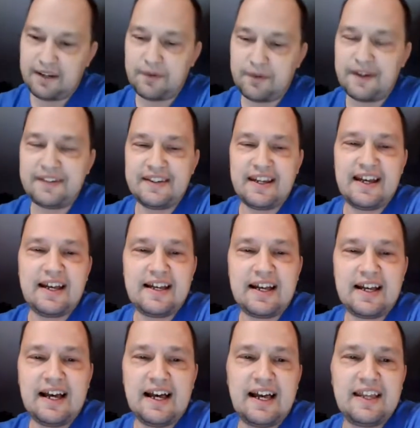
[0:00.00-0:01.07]
anyways,
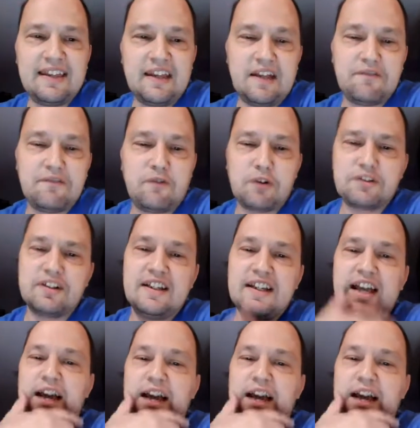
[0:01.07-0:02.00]
yeah. Unfortunately,